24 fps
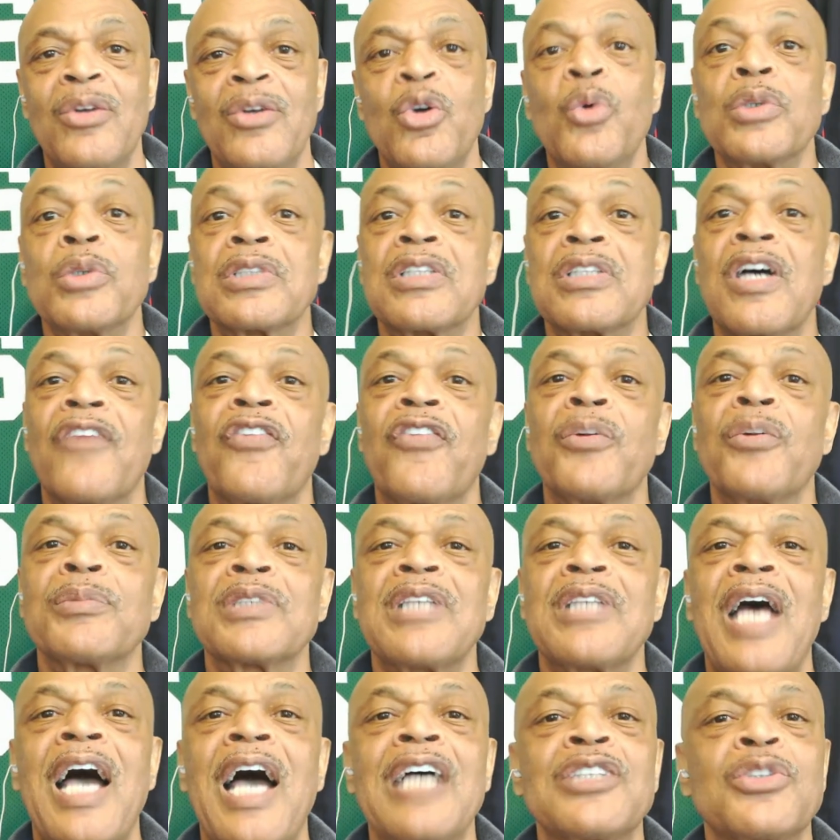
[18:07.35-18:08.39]
who was cut from
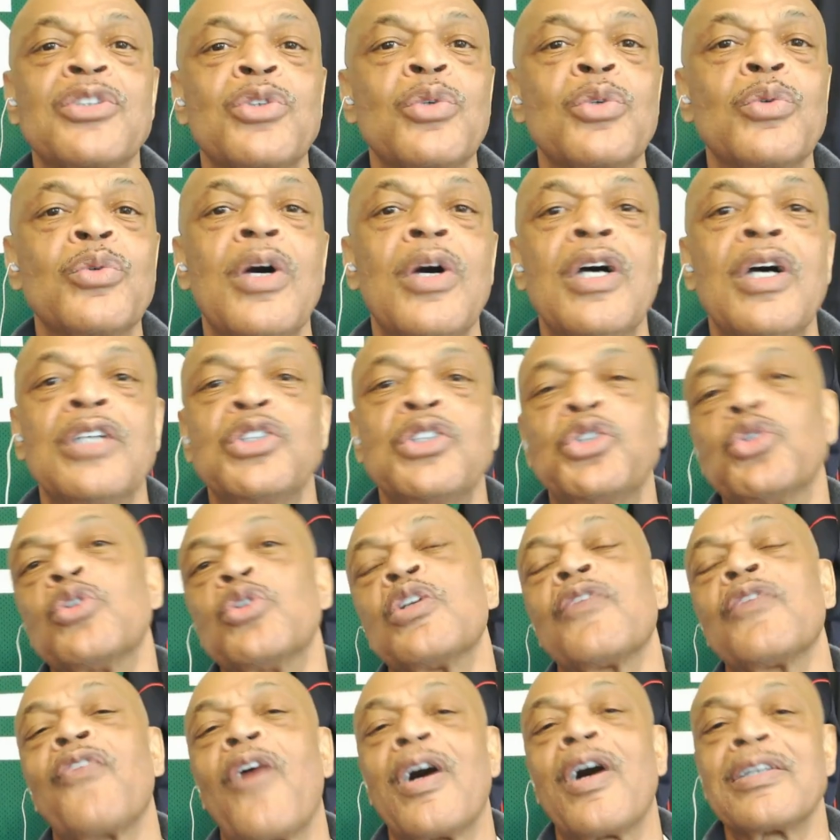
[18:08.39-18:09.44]
his high school
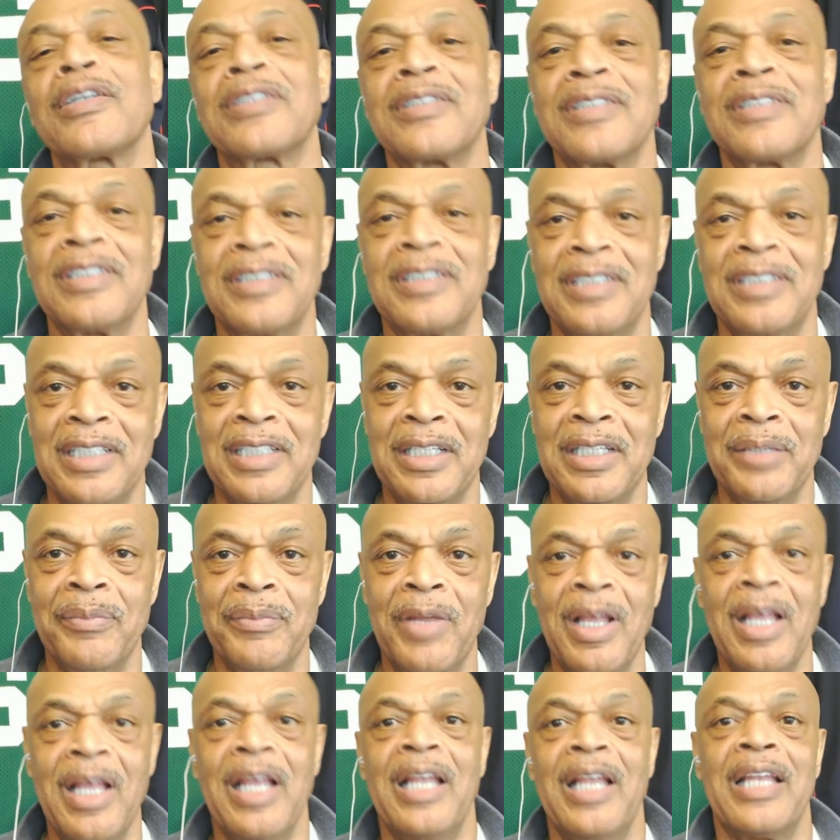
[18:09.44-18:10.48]
junior varsity team
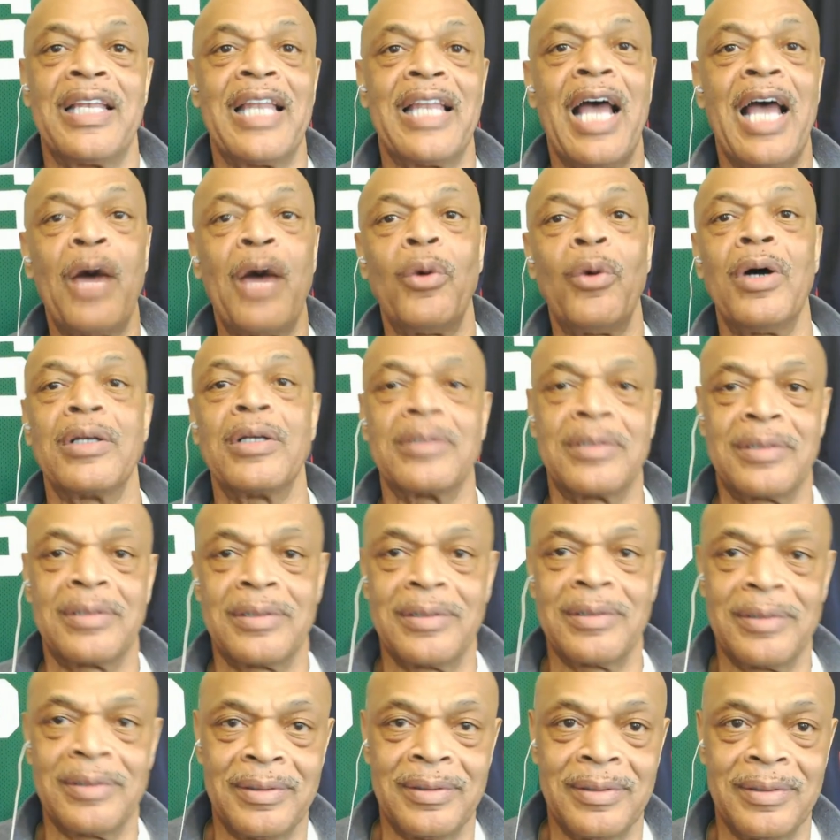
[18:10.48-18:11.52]
not
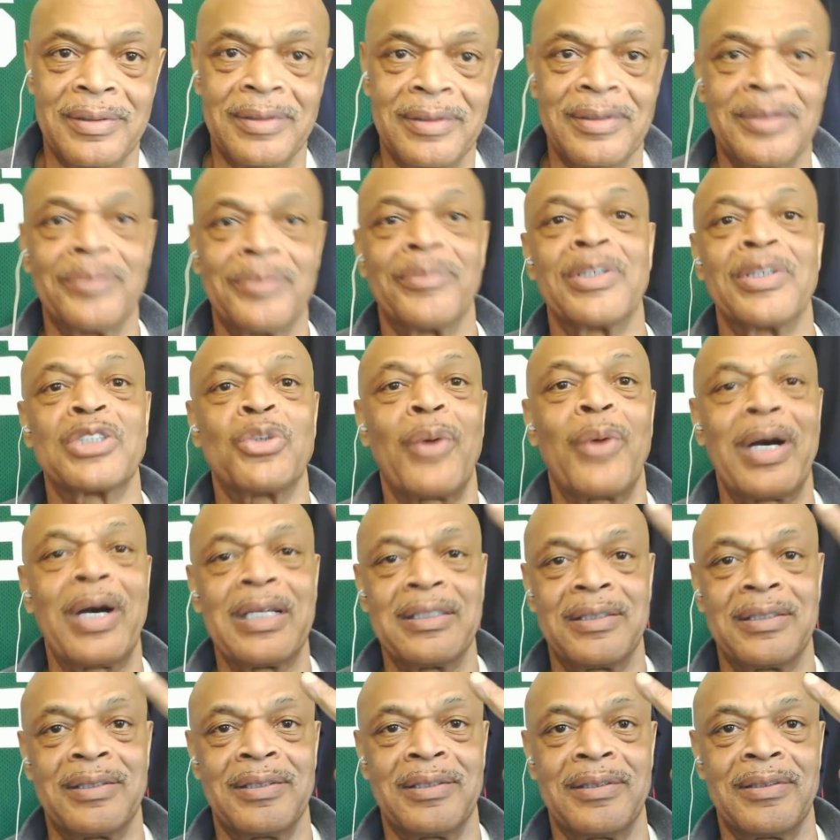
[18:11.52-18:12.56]
once, but
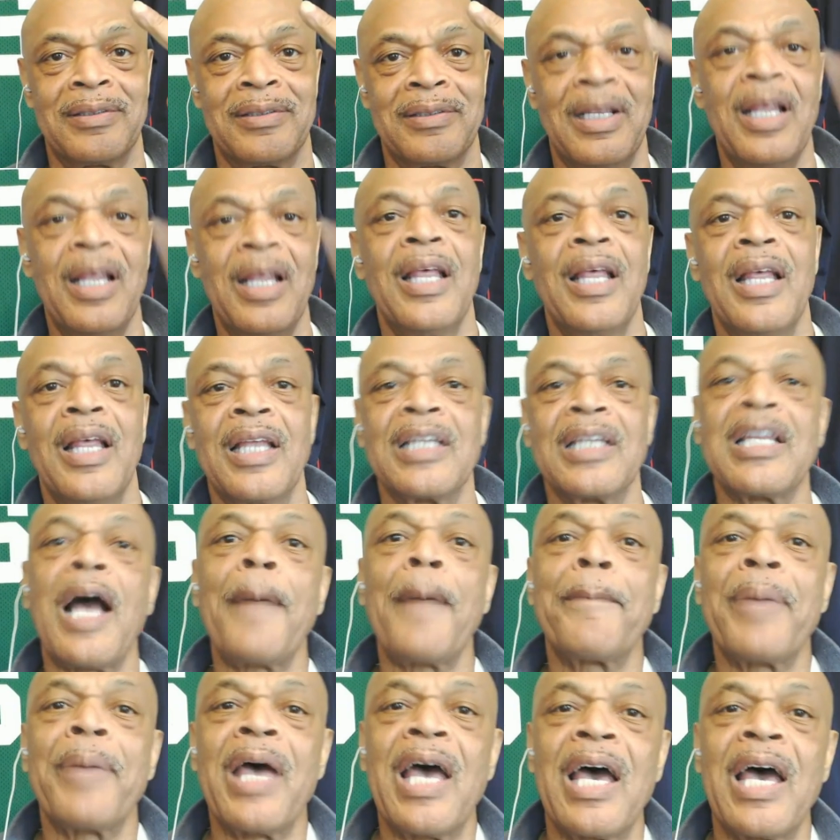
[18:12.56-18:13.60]
twice.
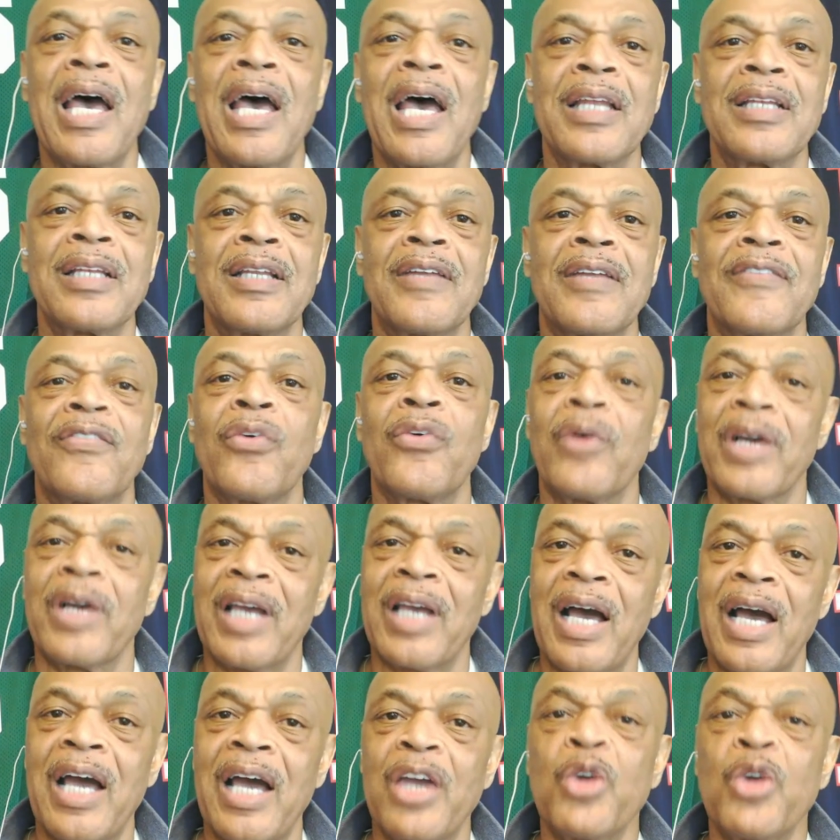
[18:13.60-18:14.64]
Not bad for a
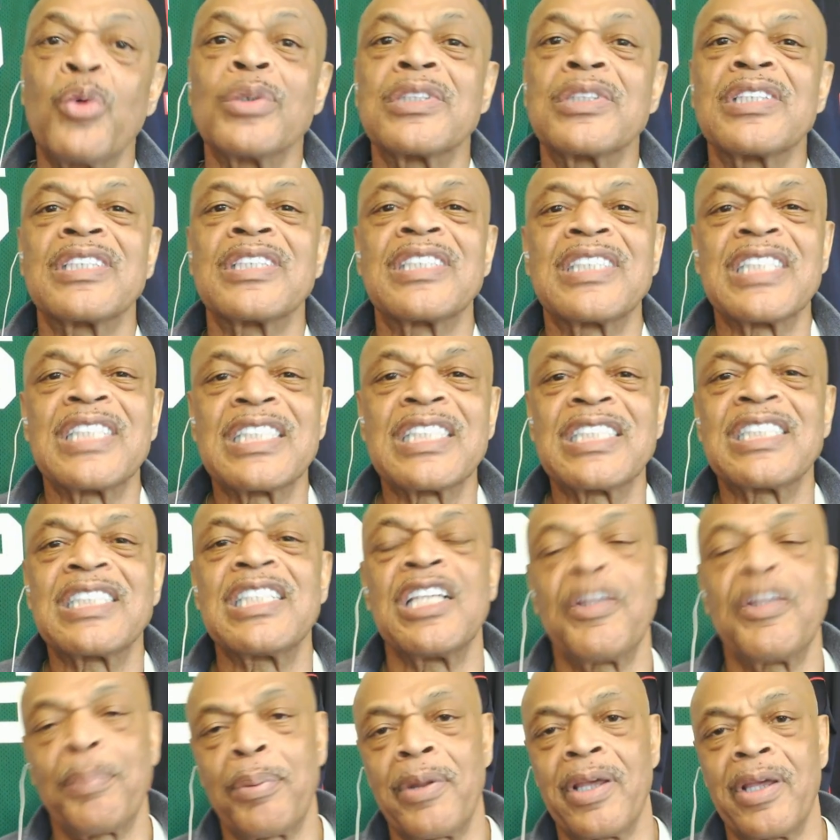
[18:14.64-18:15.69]
guy who was the
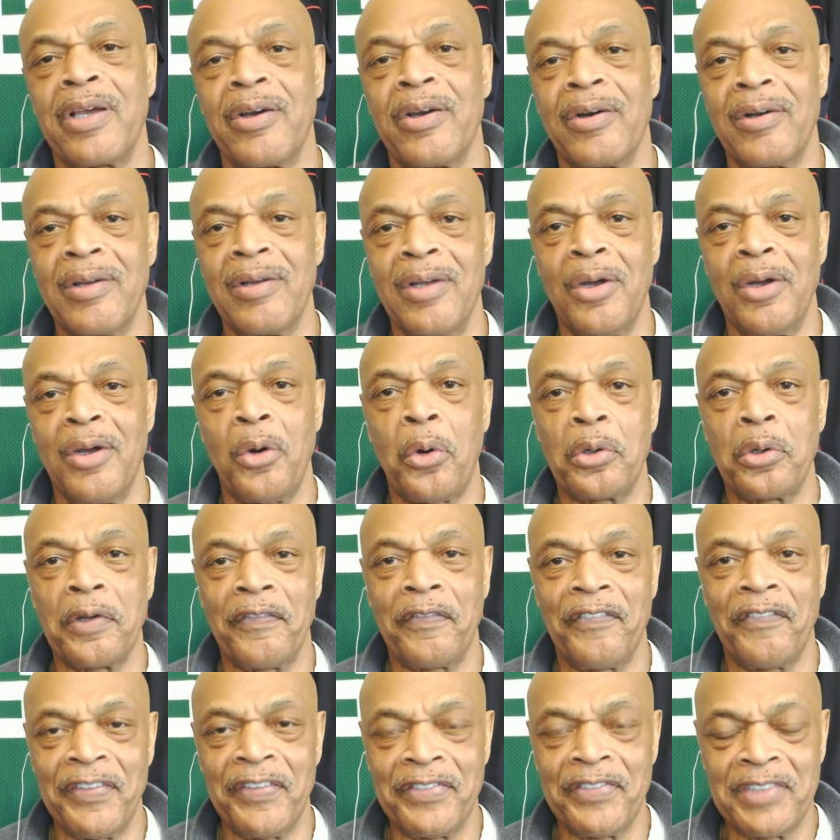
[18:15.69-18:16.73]
16th player on the
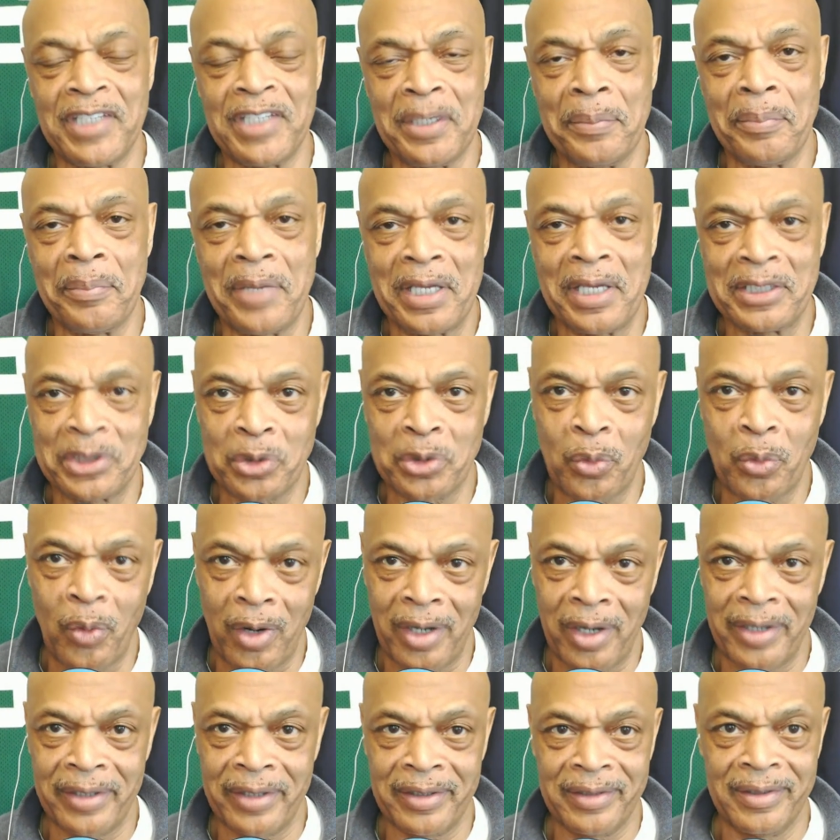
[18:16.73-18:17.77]
15-man
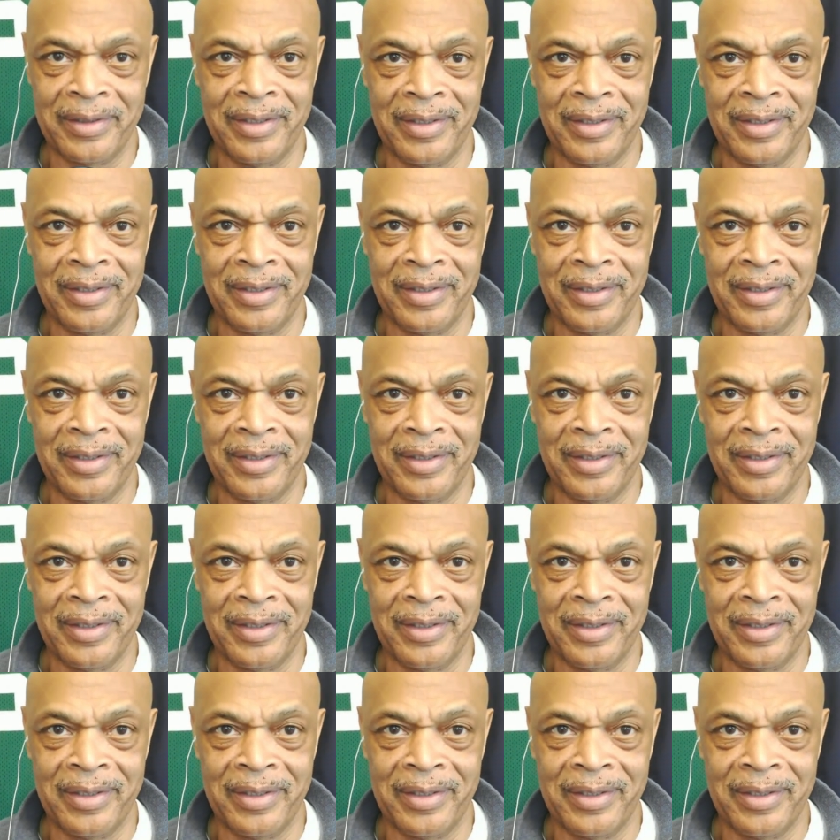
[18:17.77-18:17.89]
squad.